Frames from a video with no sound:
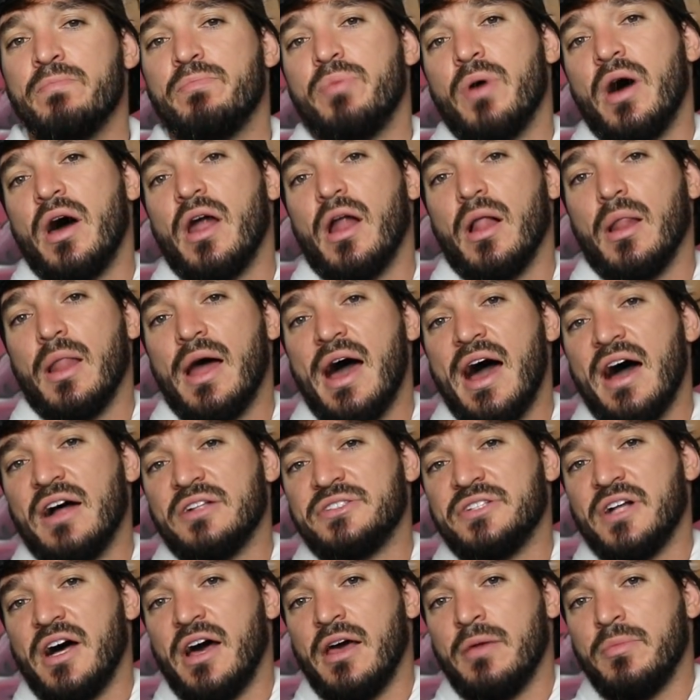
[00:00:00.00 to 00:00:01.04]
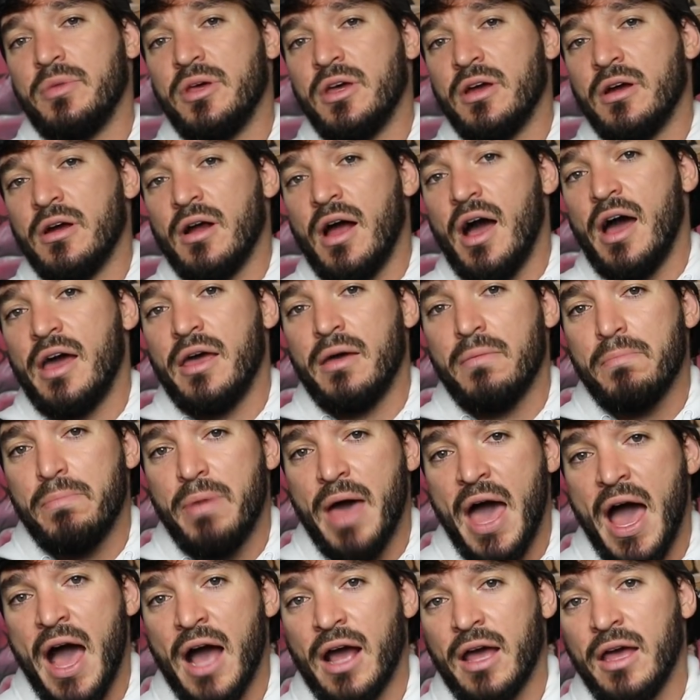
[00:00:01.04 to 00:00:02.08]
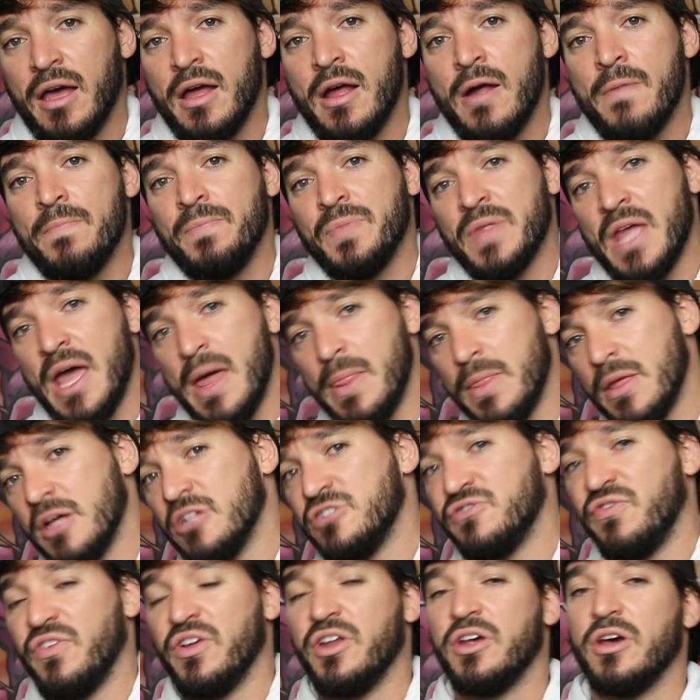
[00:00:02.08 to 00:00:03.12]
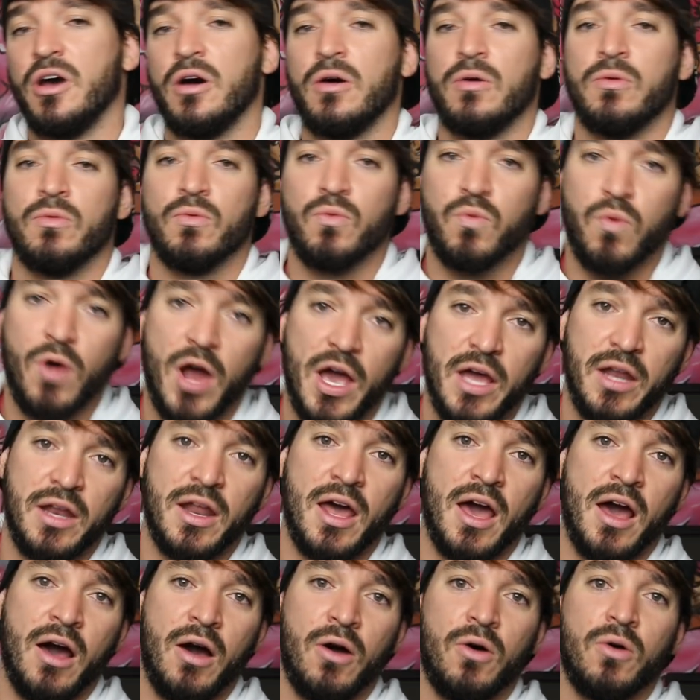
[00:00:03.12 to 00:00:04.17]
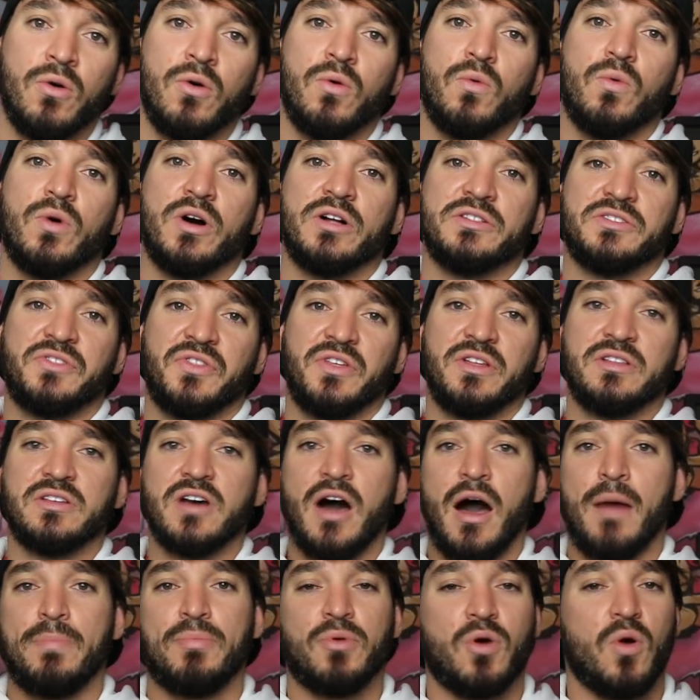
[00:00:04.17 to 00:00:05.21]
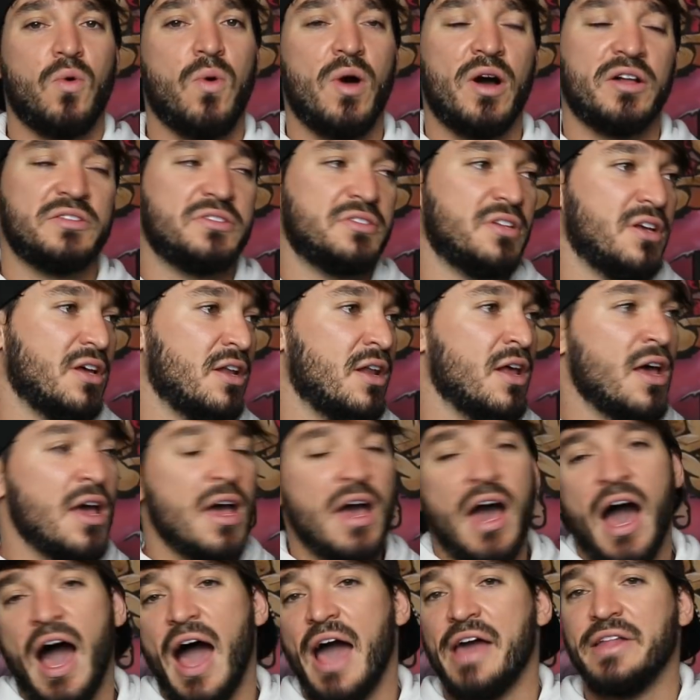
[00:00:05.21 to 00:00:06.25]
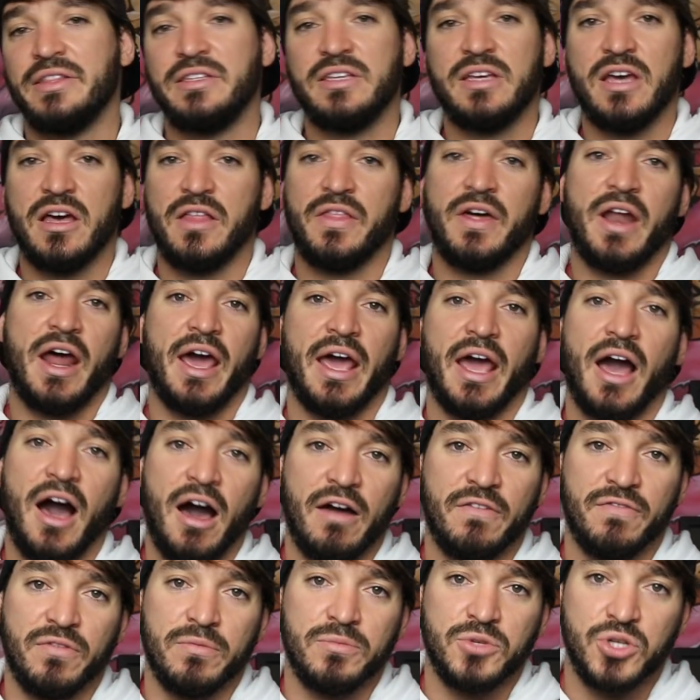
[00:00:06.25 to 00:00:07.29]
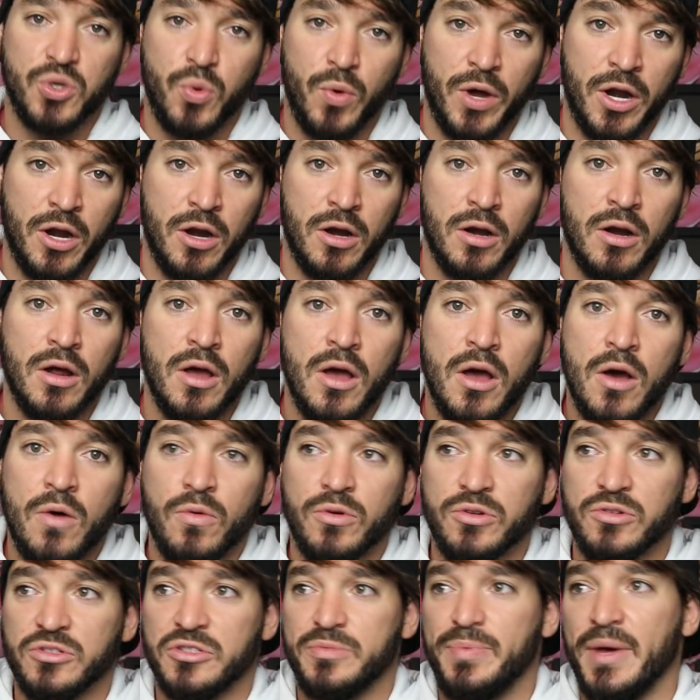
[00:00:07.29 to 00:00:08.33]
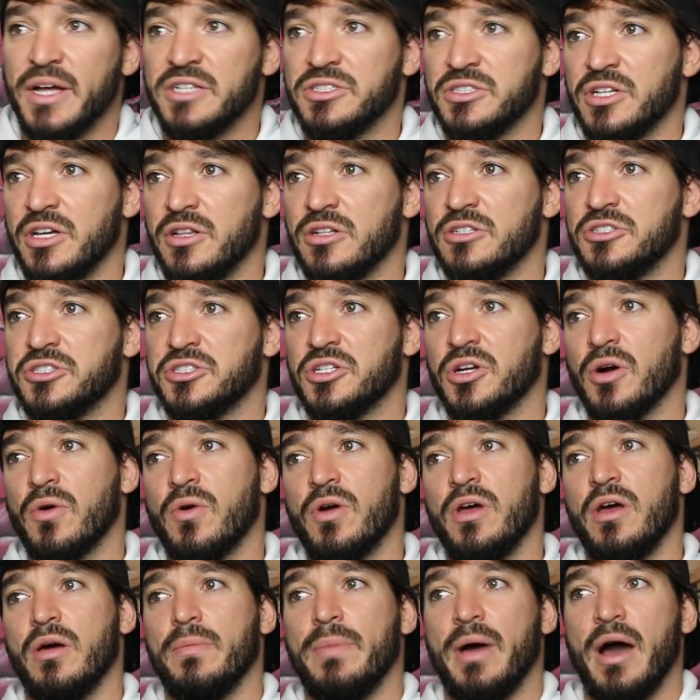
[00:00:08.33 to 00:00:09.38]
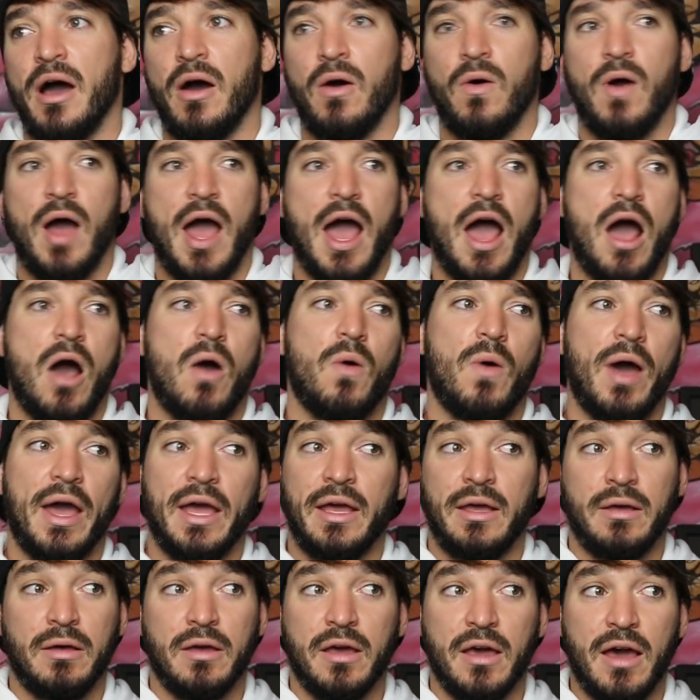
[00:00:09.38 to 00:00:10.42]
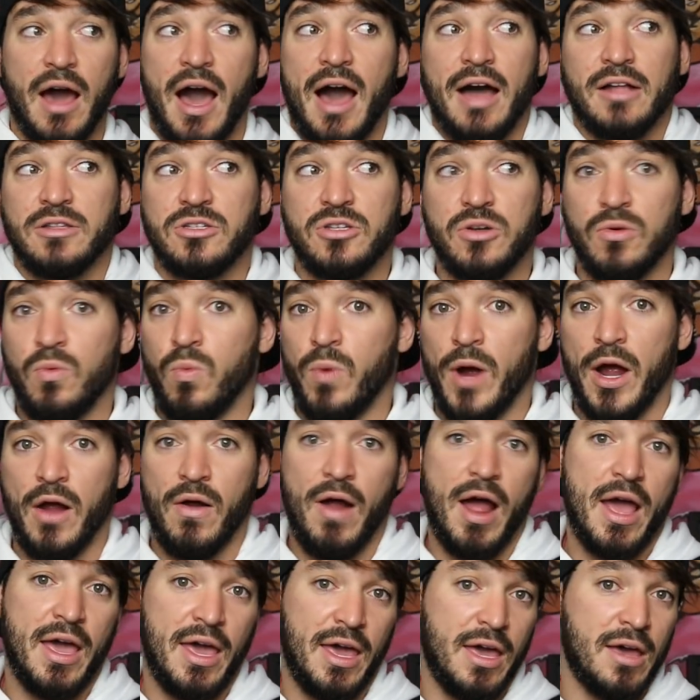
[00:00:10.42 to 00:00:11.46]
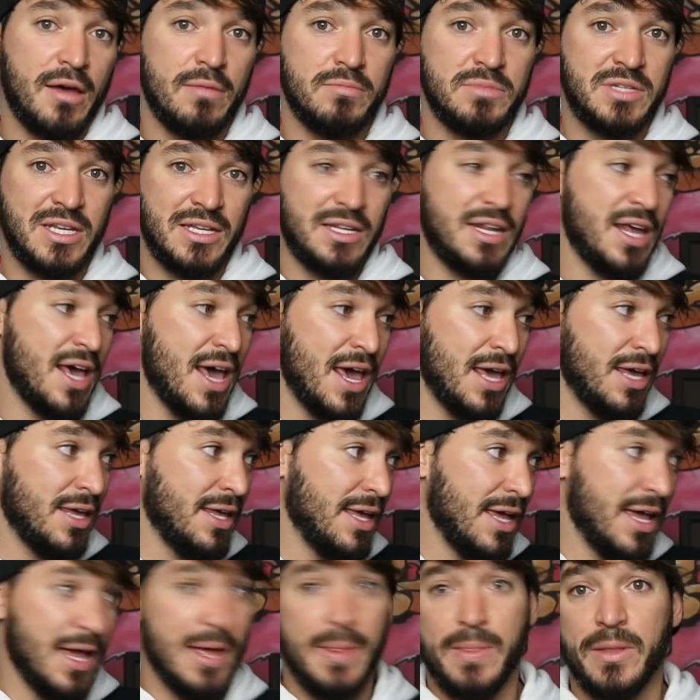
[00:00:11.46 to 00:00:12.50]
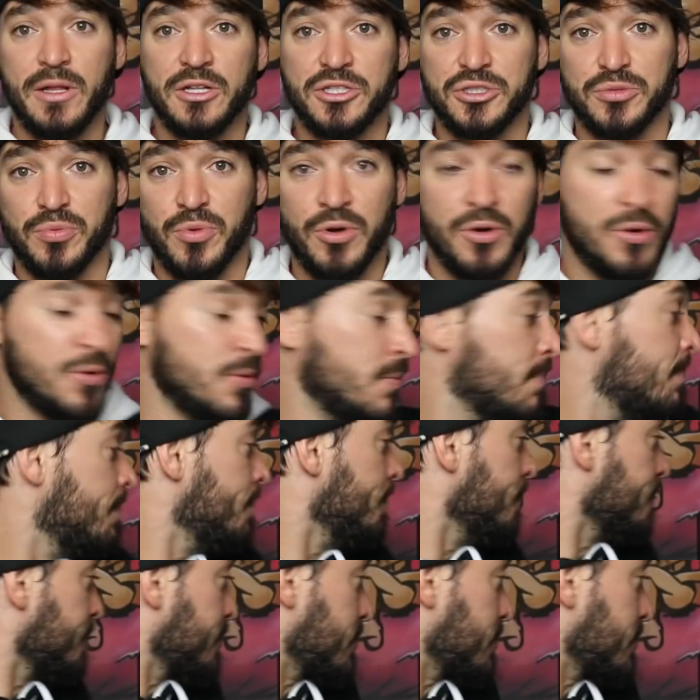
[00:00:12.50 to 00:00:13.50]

But alas, I am here, I am back. And this video right now was the top requested idea that I got from Twitter, which is basically the story about how I got to where I am today in this room